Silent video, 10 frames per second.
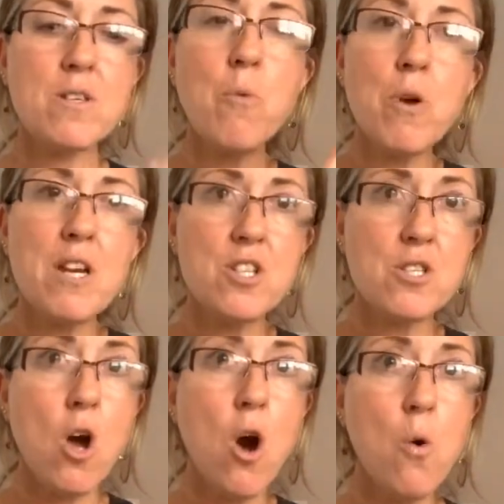I want you to just
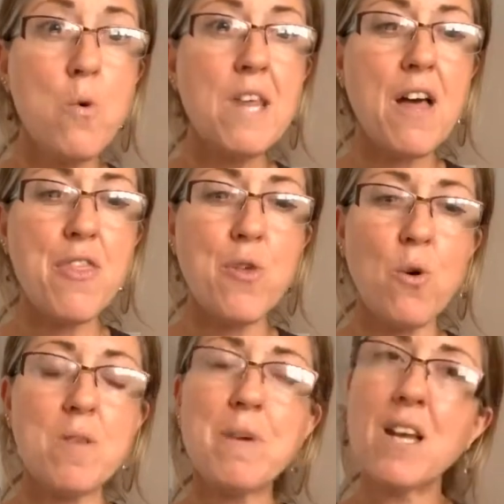hold that thought.
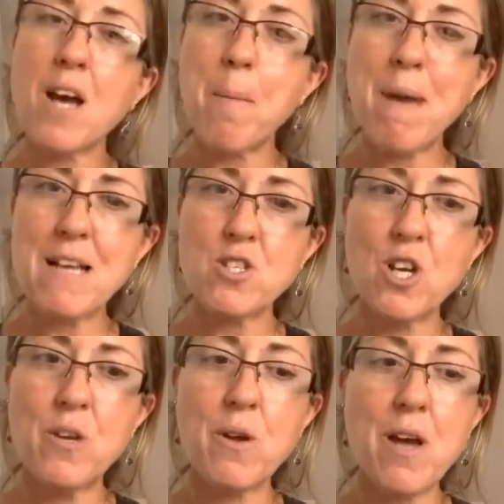I'm going to come back to
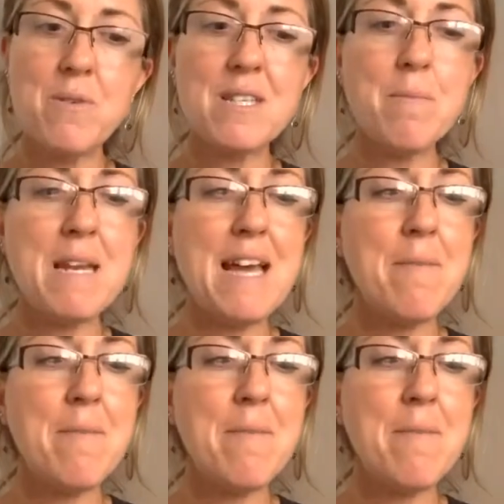glucose in a minute.